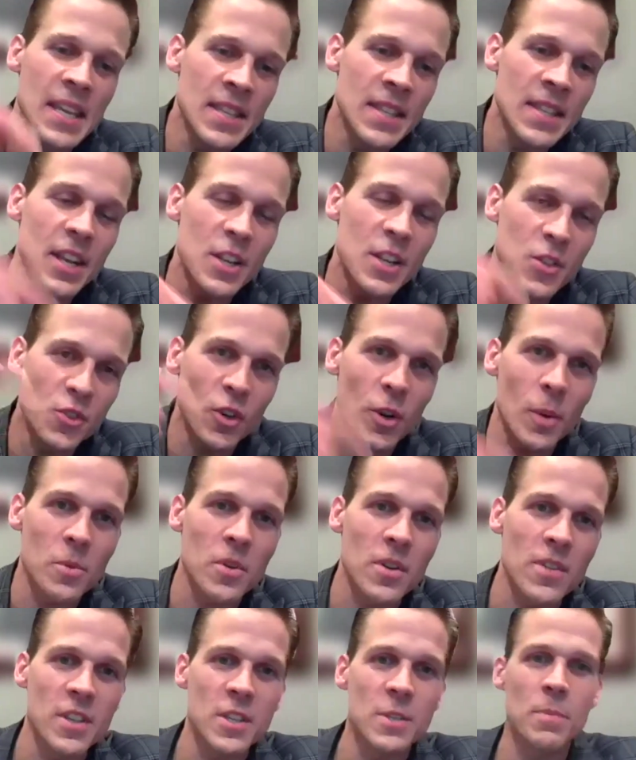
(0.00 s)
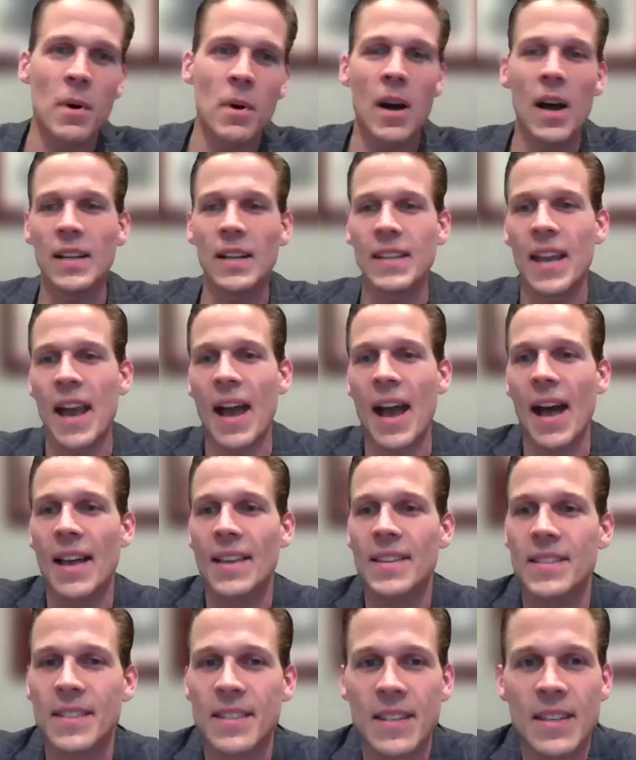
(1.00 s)
in the description of this
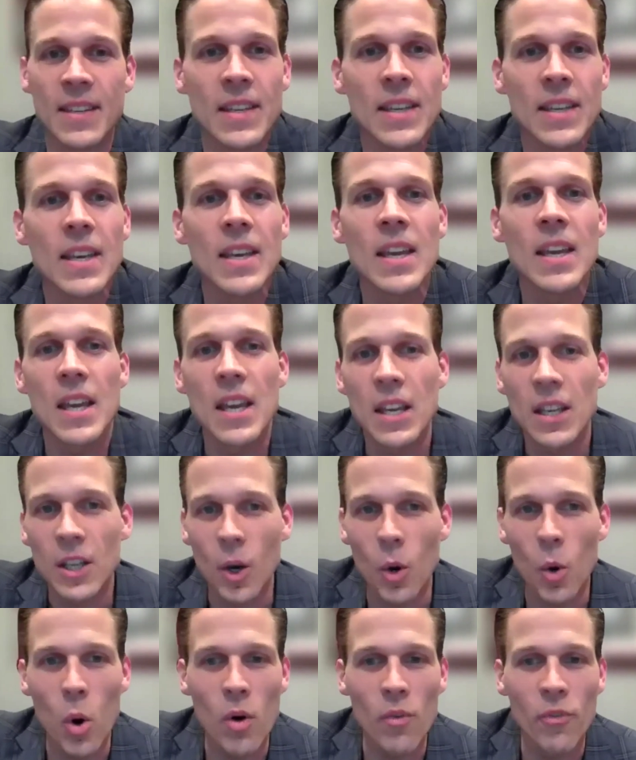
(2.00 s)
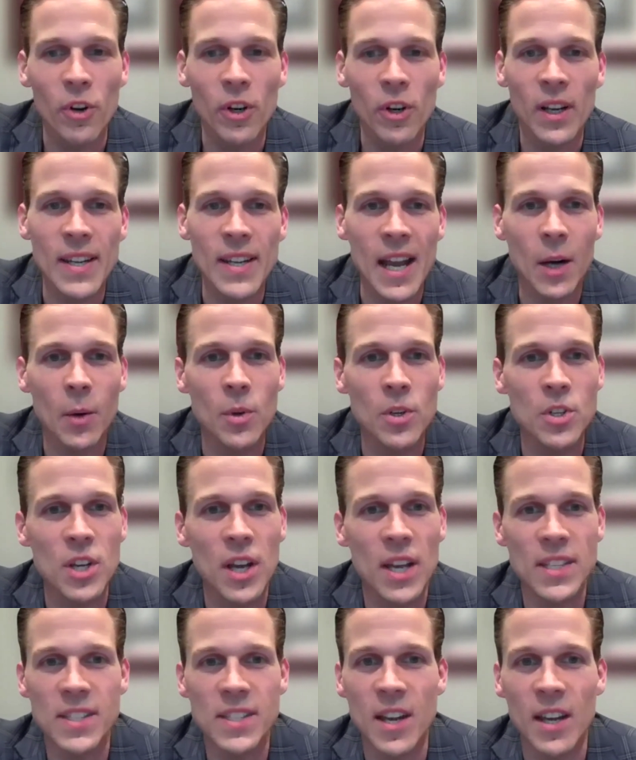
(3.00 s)
podcast, go over, connect with
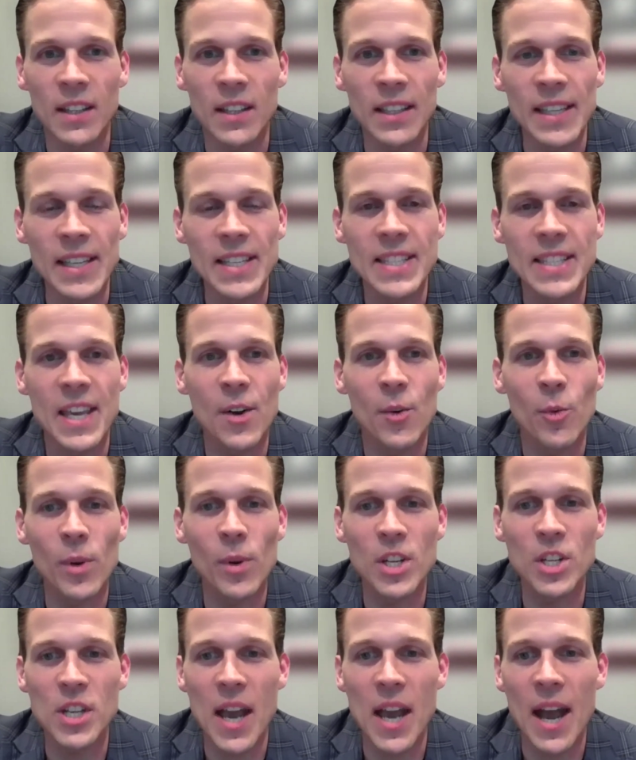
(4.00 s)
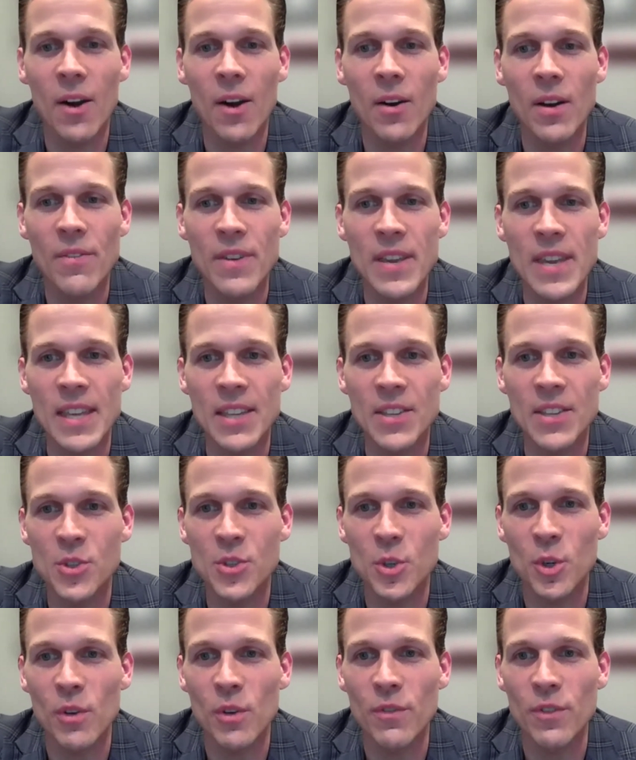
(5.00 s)
Justin on LinkedIn, reach out if he can
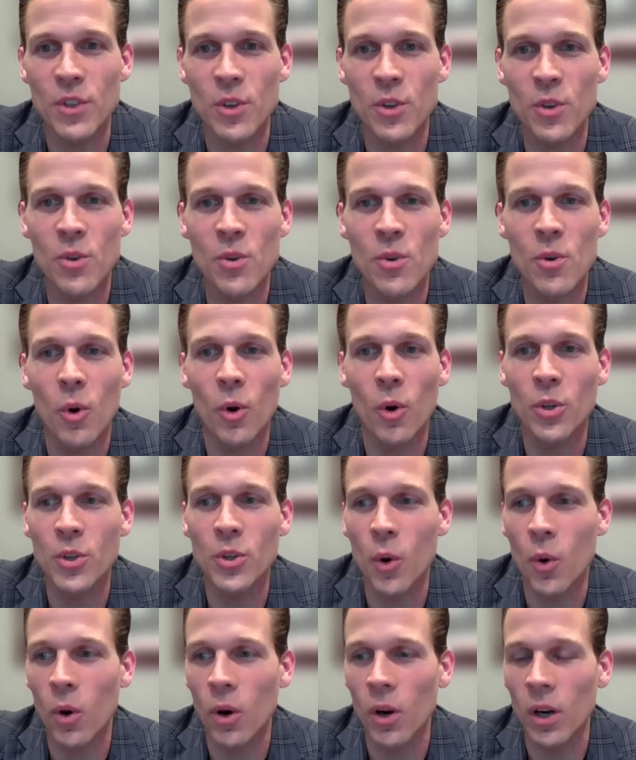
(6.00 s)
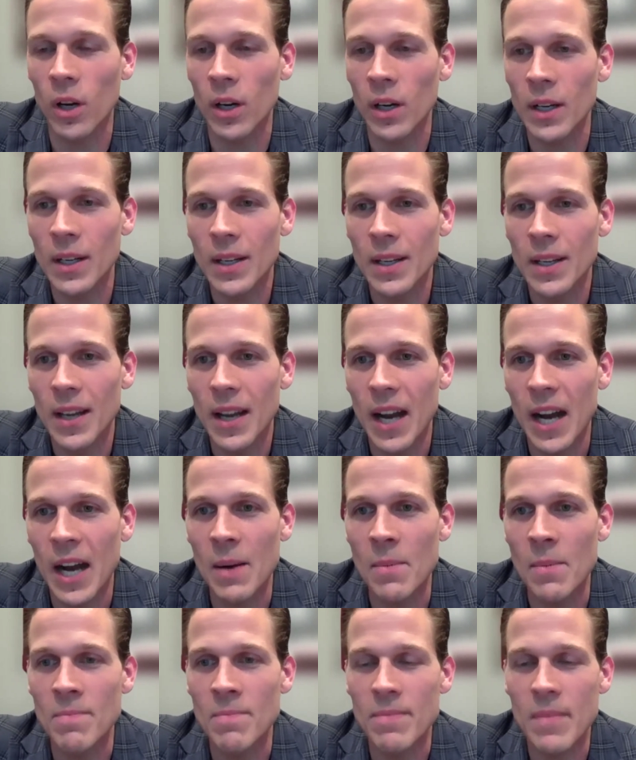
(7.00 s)
serve you or your
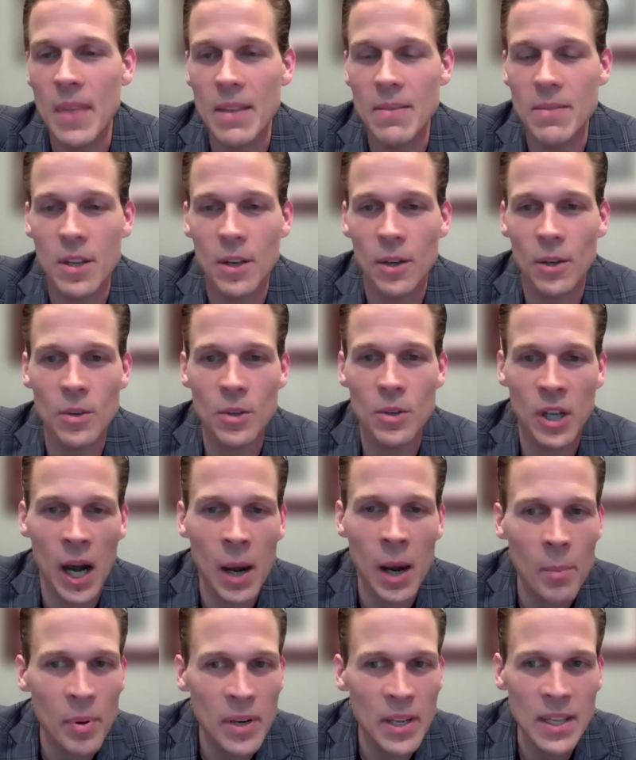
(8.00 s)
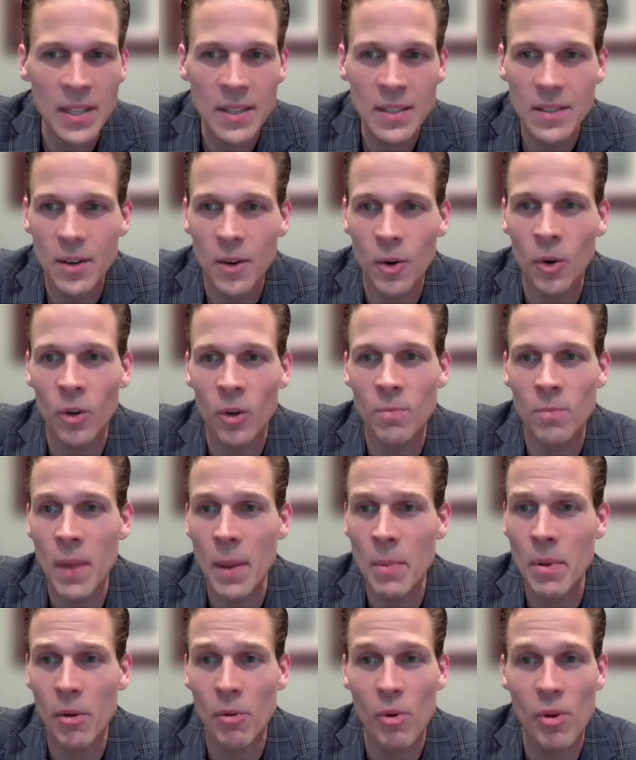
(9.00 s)
company, or
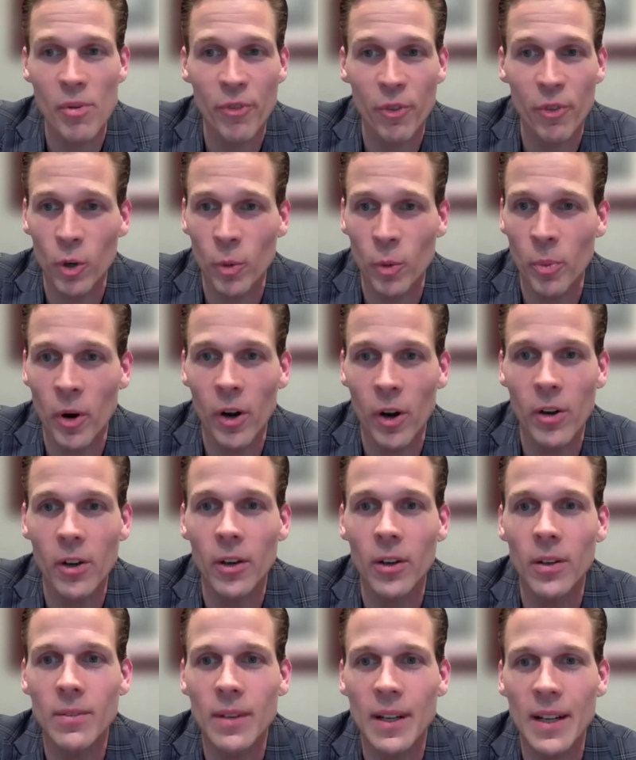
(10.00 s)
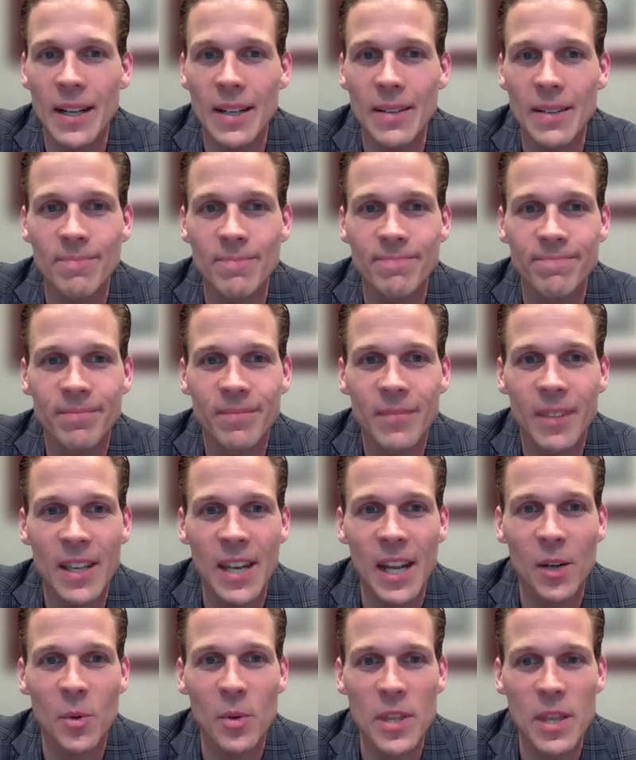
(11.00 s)
maybe a referral partner.
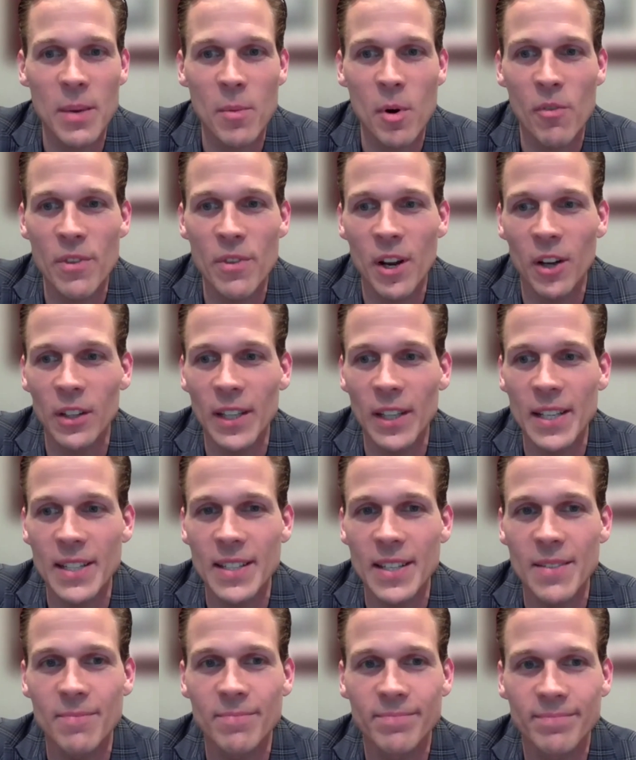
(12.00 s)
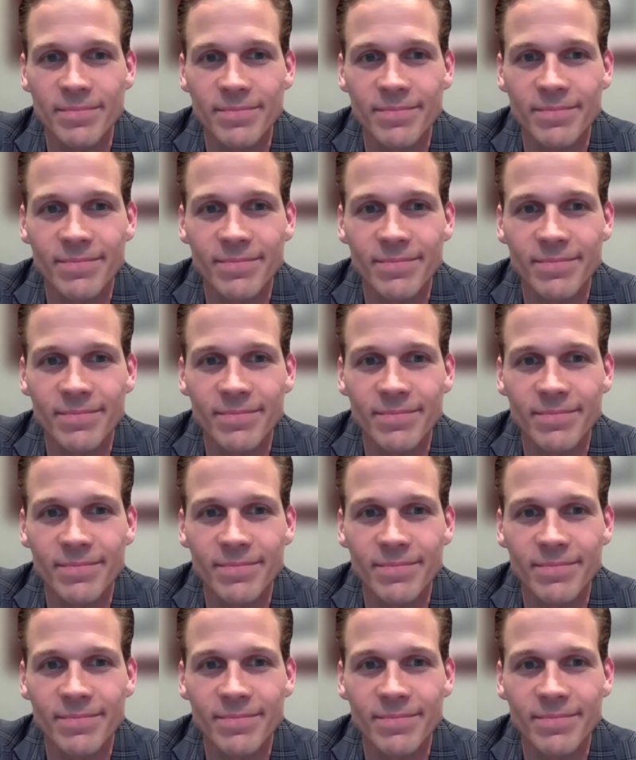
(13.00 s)
Connect with him over there on LinkedIn.